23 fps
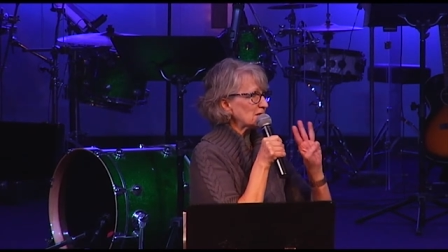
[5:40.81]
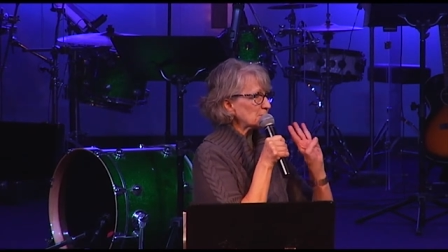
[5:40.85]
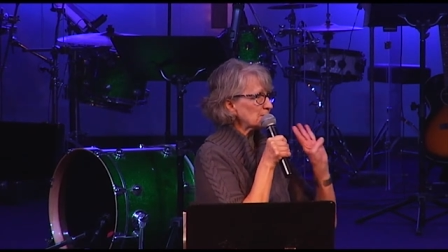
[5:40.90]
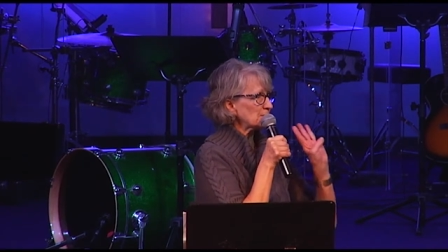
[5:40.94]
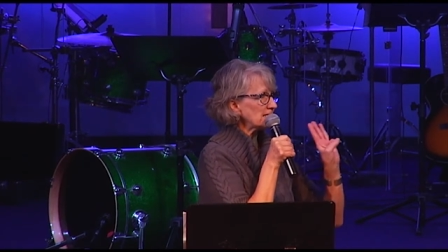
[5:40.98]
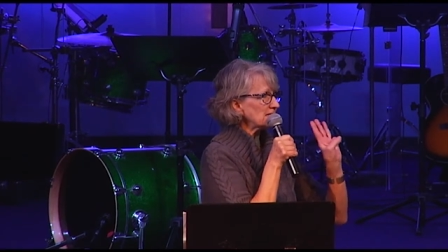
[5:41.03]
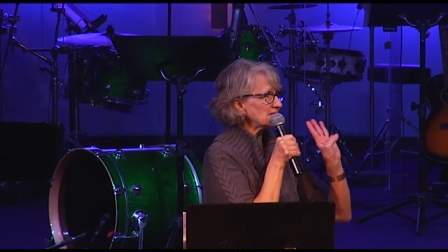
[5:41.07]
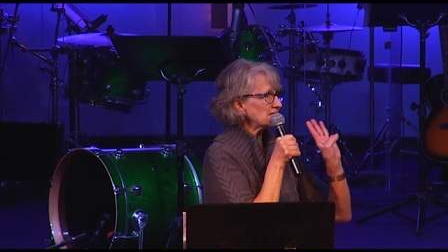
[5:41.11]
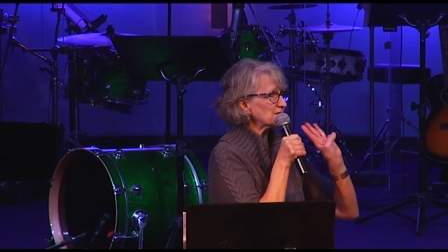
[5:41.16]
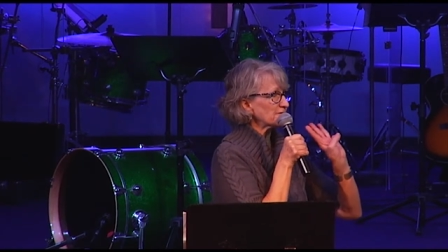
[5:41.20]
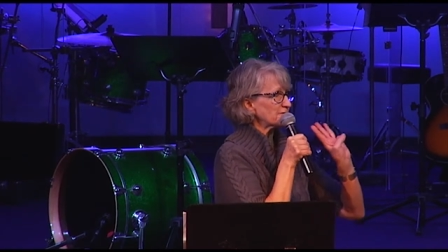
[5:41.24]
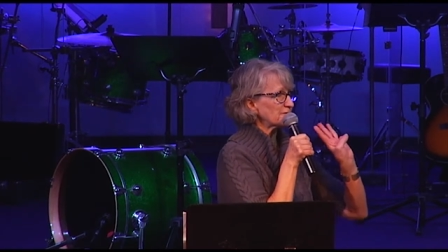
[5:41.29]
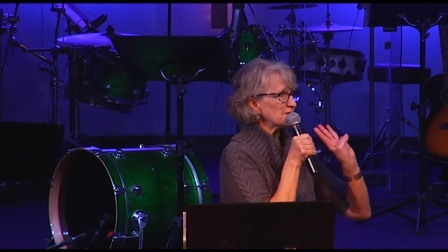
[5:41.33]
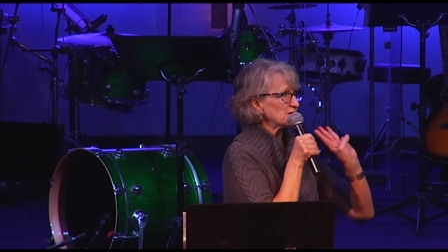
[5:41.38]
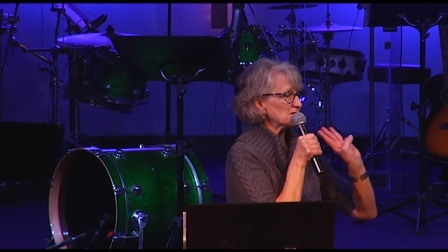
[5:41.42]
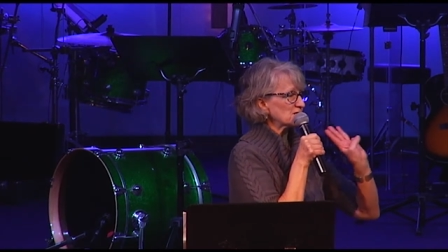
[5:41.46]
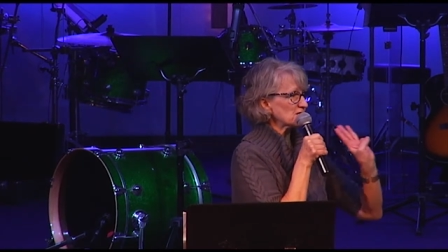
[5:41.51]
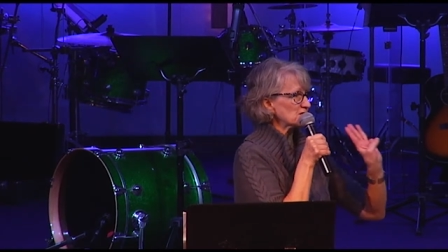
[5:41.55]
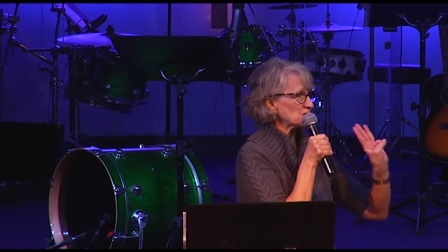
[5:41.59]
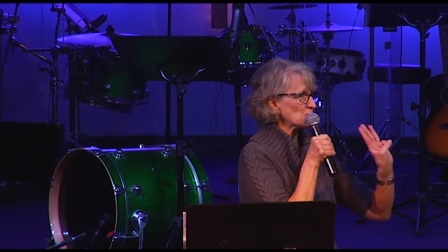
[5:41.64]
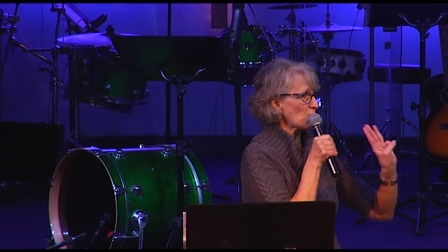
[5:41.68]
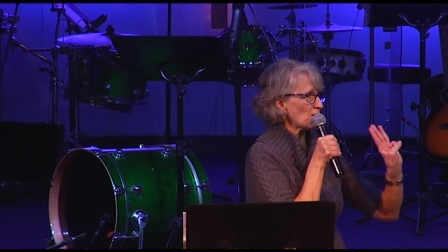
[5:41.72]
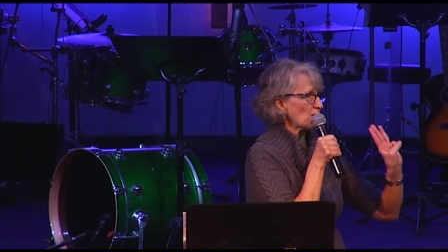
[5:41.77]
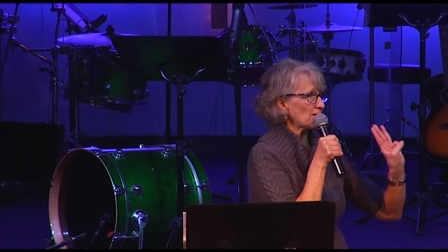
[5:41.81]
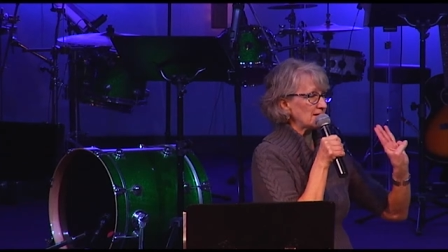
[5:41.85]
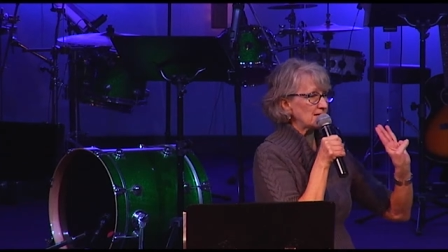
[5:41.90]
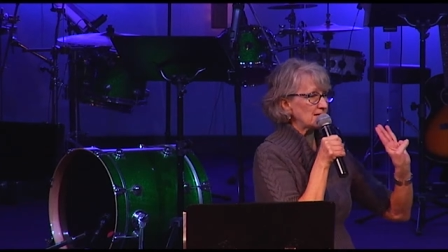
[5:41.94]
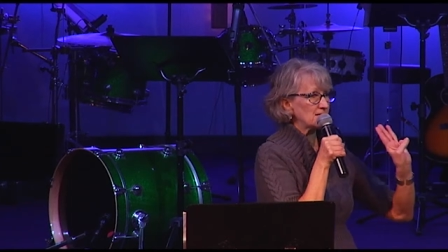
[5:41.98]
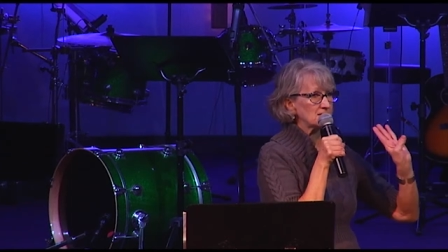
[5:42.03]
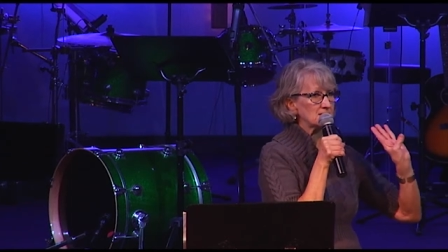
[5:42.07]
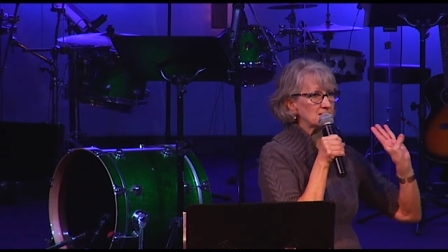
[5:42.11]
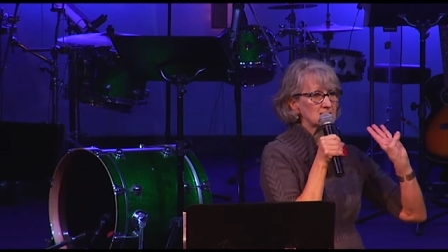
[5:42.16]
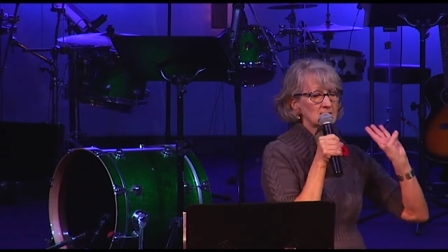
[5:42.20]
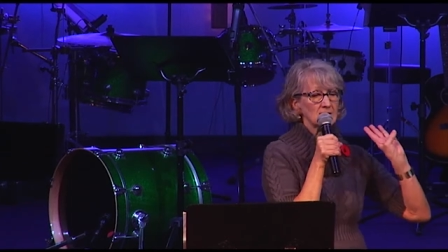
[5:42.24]
3 different
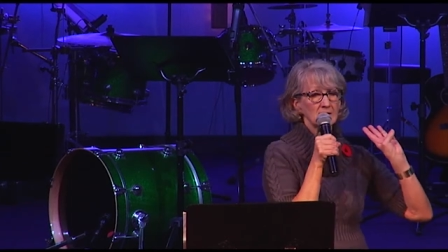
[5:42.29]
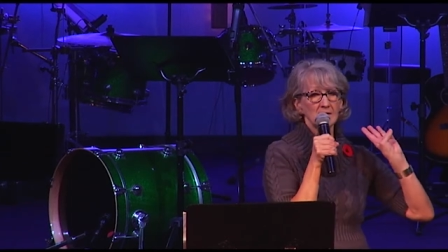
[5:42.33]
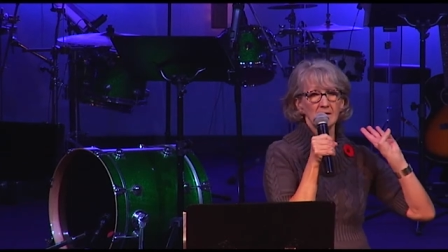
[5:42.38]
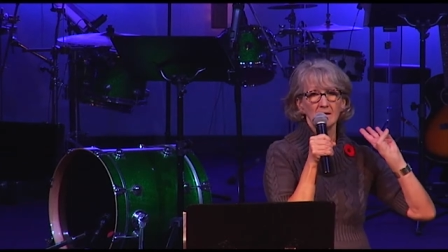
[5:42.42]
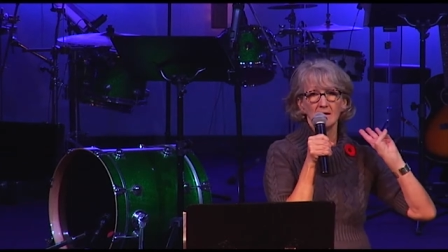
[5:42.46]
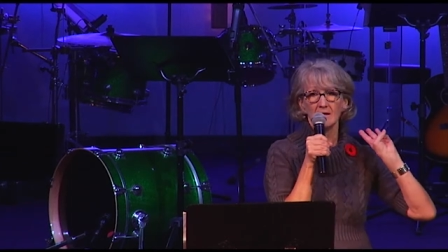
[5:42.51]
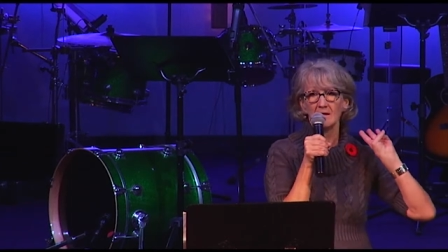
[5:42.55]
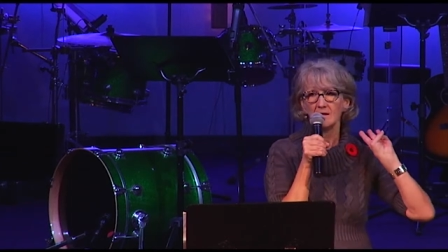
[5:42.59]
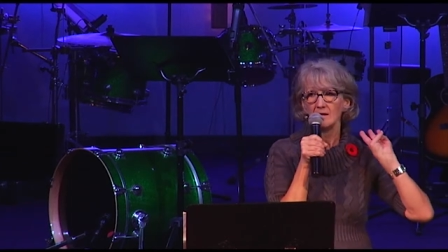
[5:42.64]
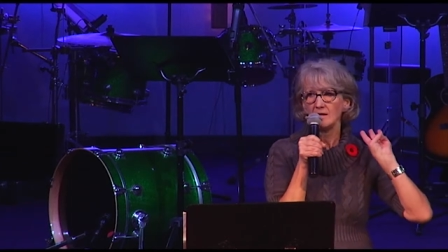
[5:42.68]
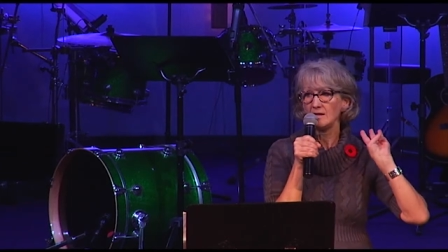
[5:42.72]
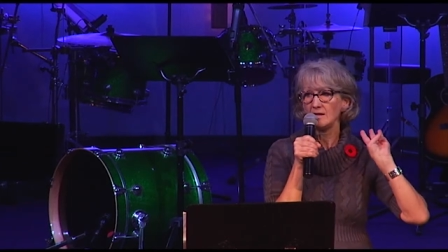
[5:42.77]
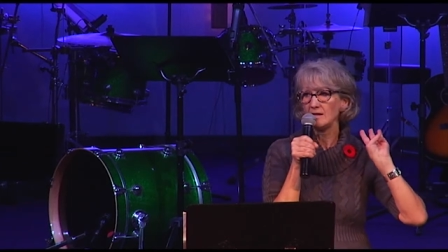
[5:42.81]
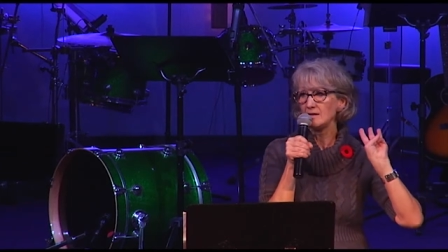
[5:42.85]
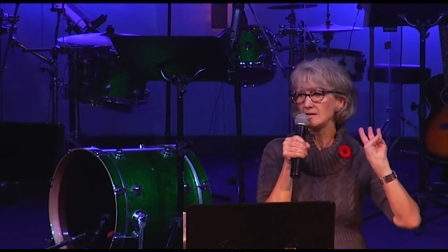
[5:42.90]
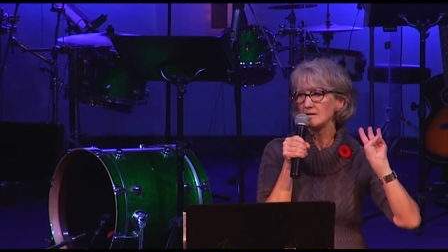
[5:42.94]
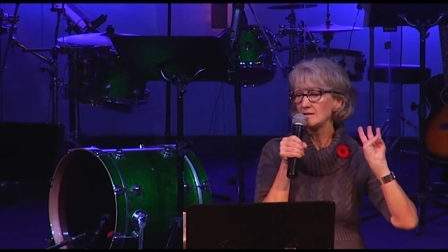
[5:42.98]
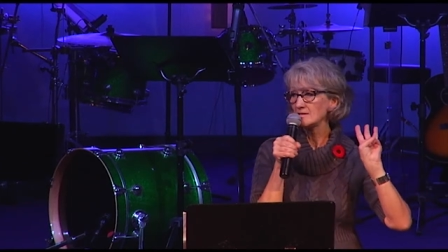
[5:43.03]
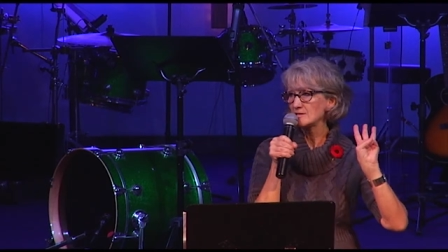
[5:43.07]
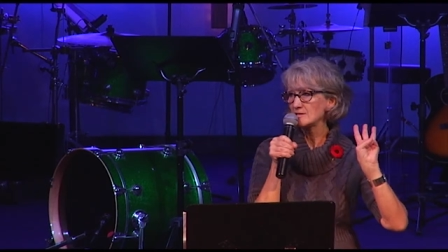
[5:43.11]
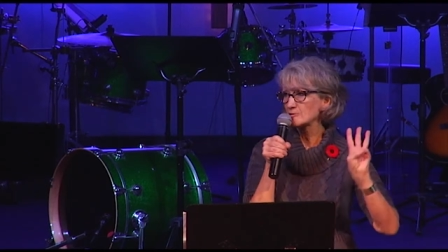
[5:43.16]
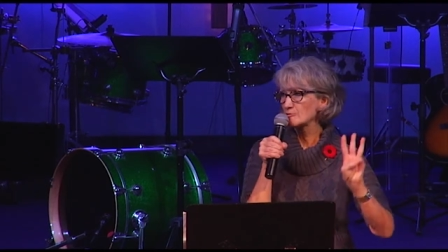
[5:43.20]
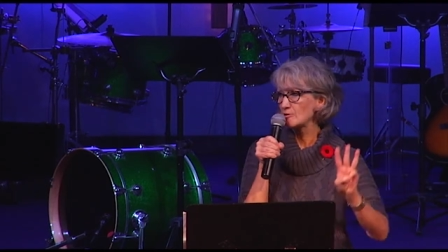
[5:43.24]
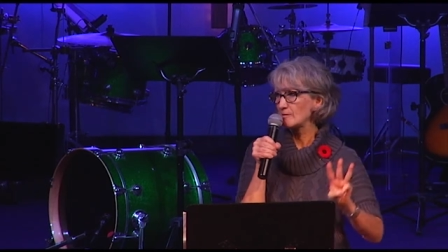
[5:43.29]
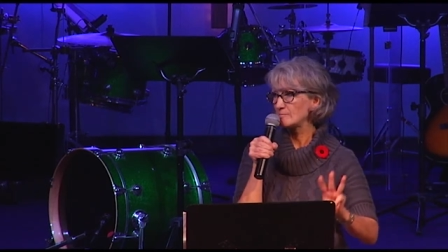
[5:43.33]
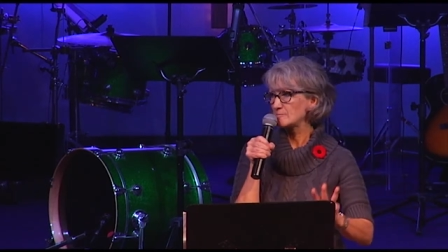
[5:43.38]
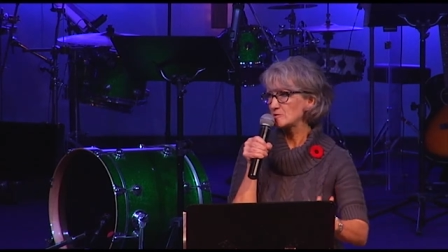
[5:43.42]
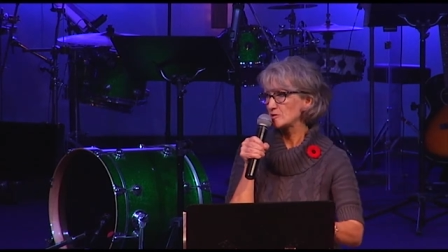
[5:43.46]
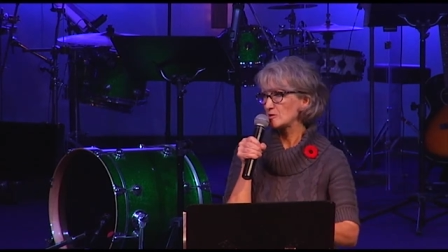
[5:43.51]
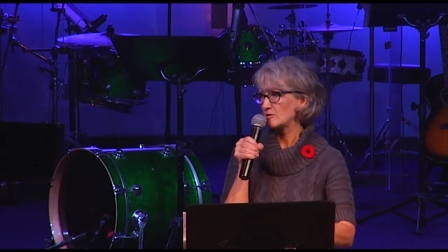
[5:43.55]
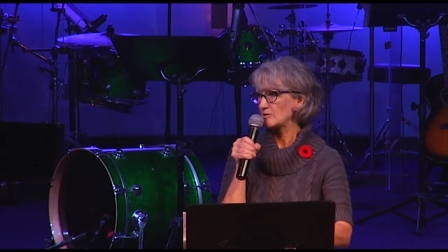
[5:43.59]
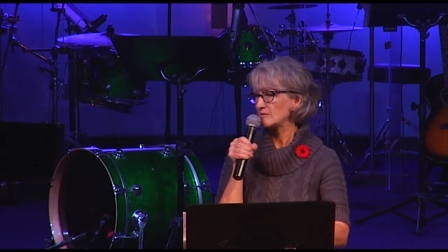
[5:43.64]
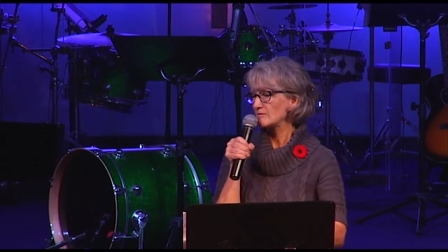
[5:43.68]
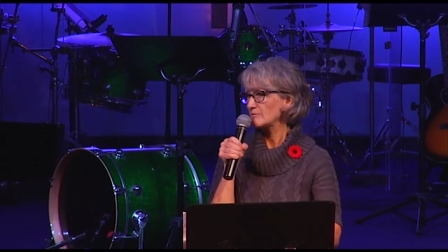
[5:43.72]
stories in
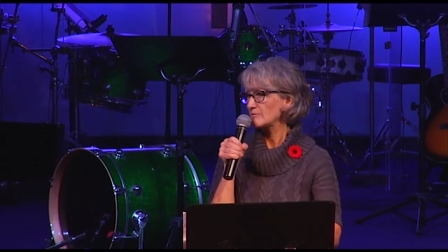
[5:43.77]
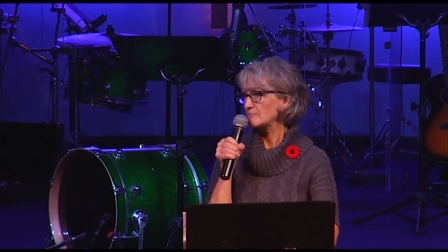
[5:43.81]
Scripture.